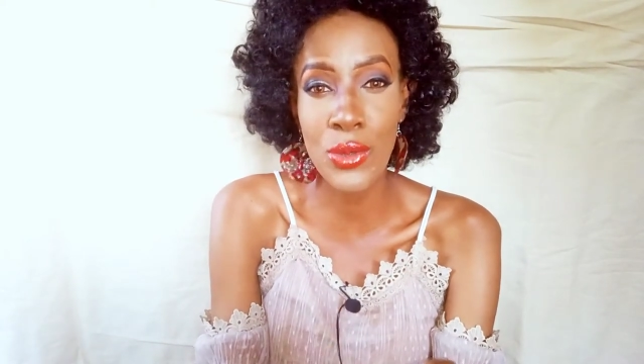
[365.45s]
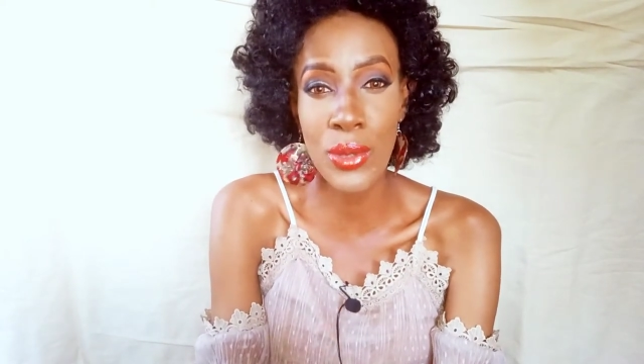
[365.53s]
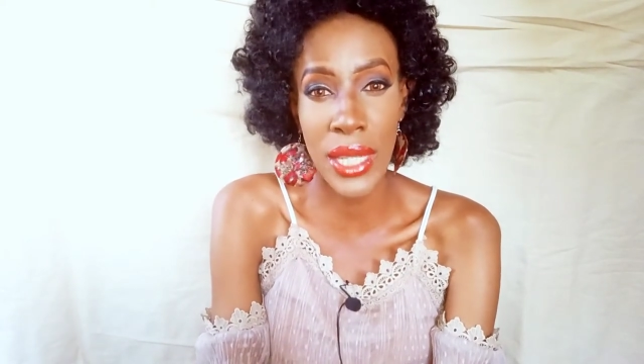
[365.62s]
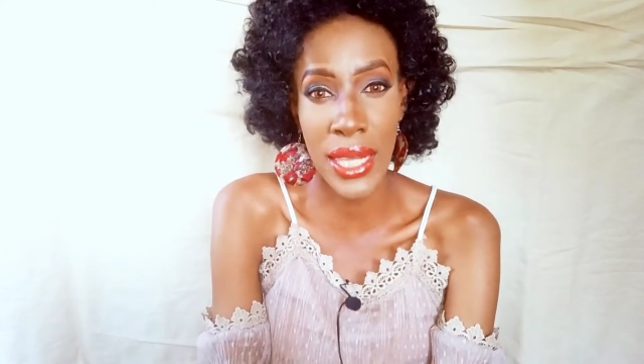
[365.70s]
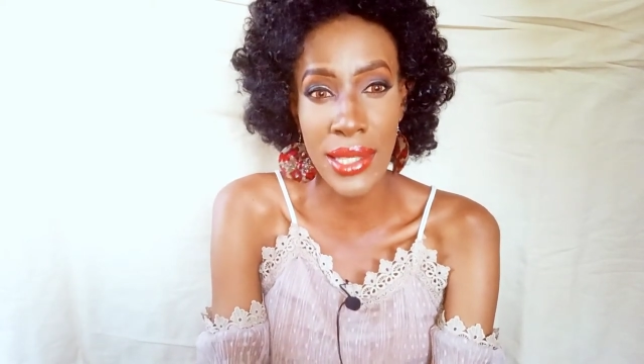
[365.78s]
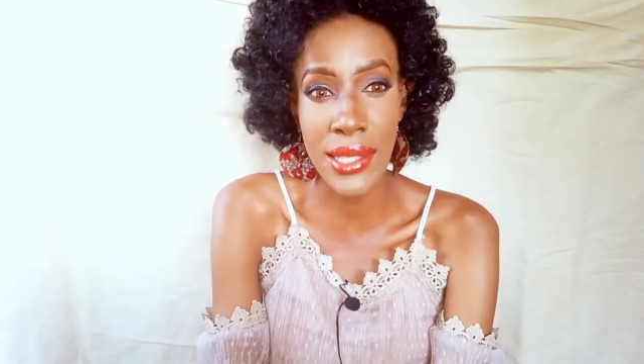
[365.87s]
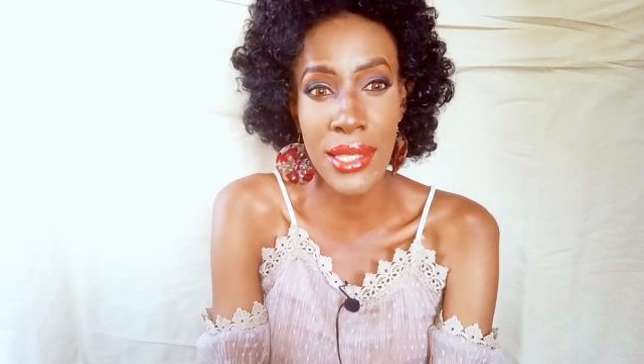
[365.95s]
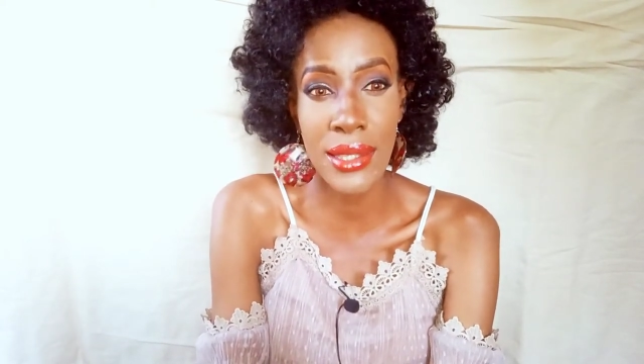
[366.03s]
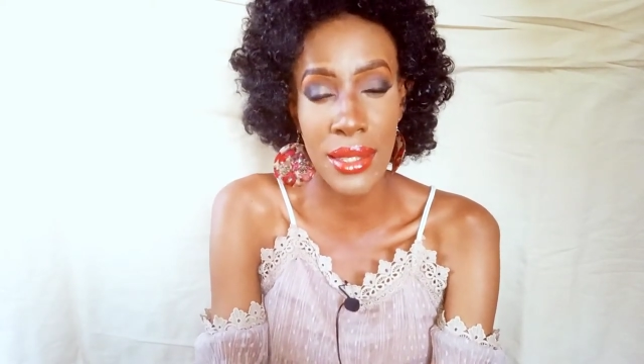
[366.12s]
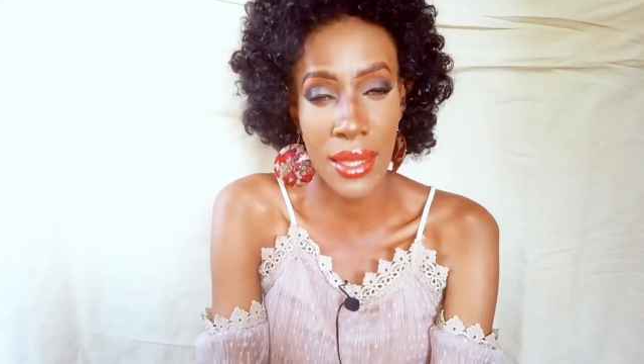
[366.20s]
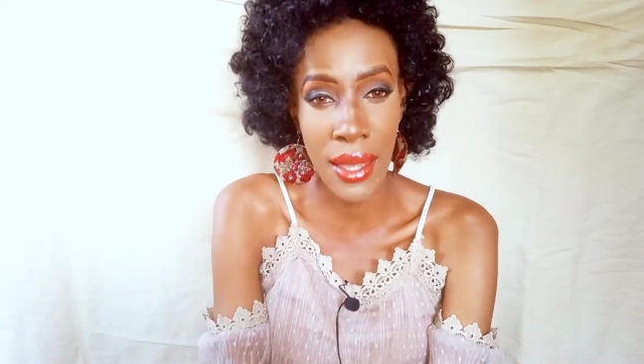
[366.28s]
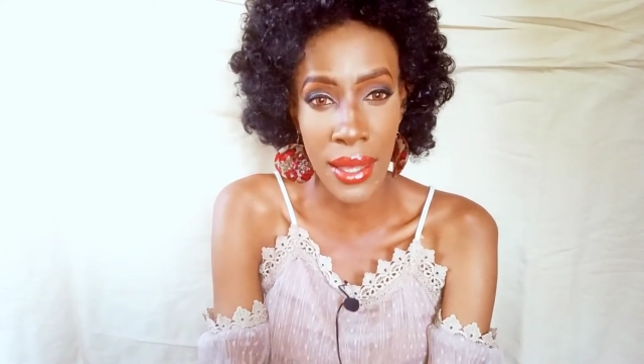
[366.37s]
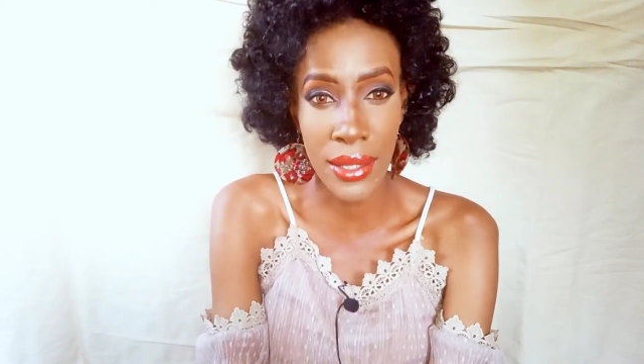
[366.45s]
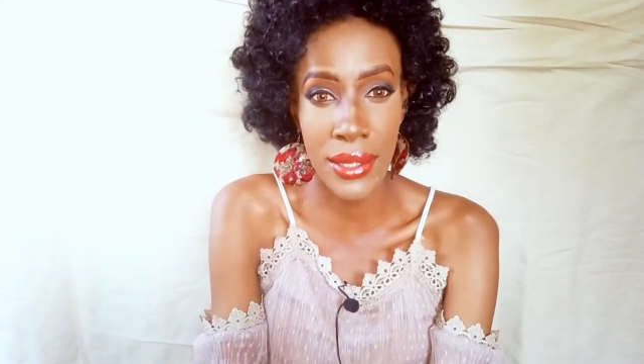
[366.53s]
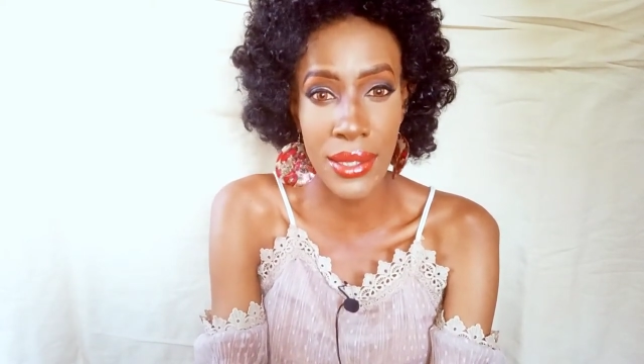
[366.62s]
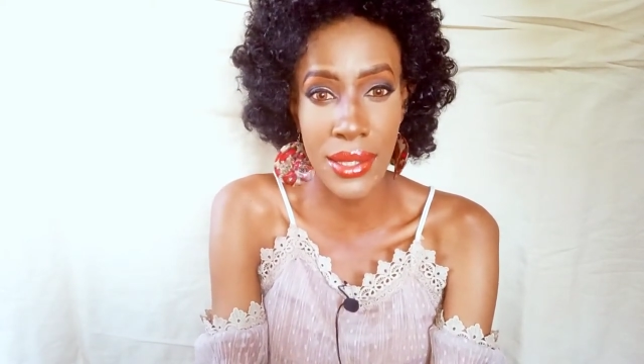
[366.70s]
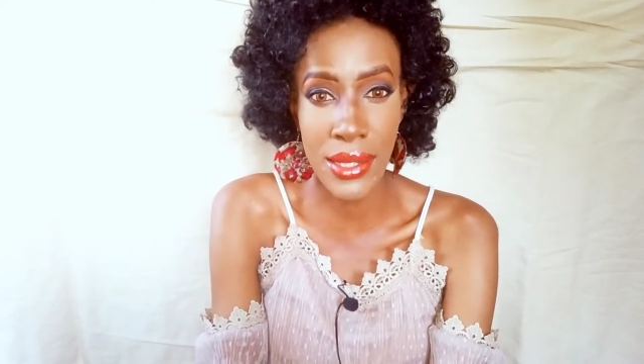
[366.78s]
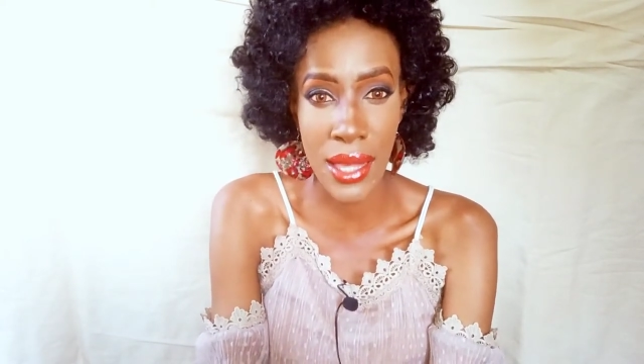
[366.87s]
to lighten the acne
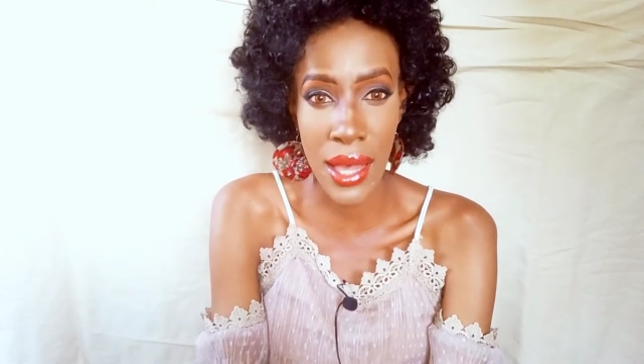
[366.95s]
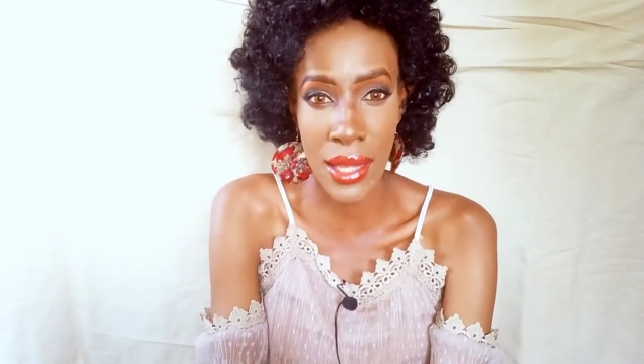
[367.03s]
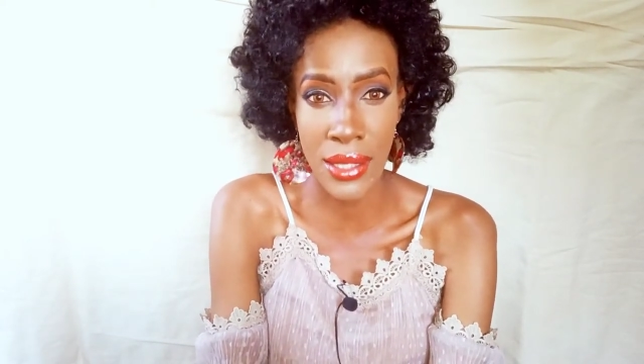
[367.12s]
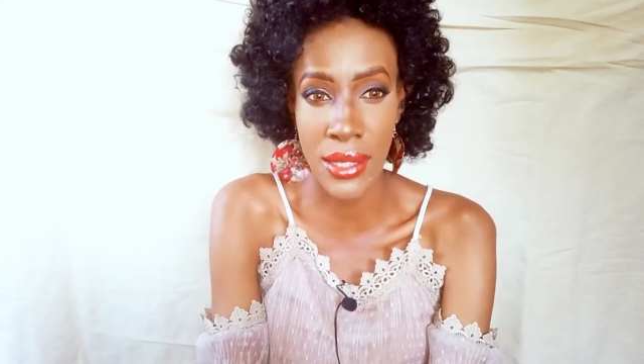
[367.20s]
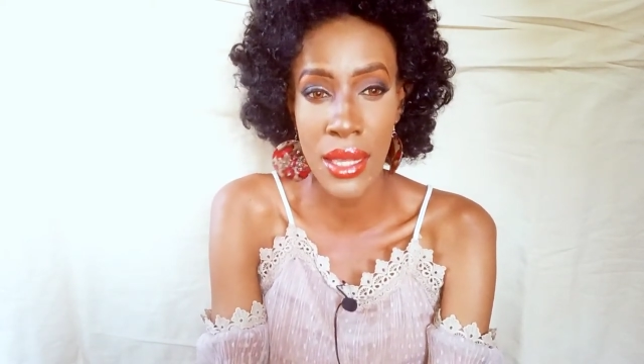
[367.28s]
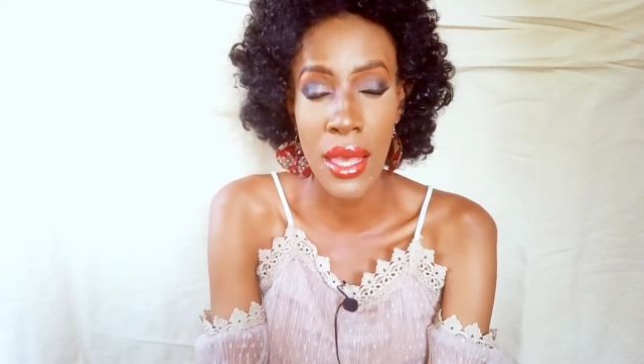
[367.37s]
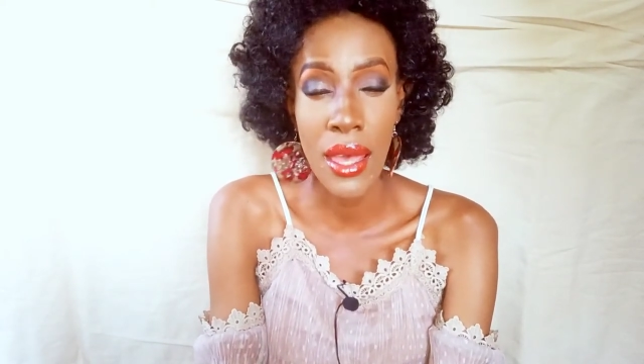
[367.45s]
scars.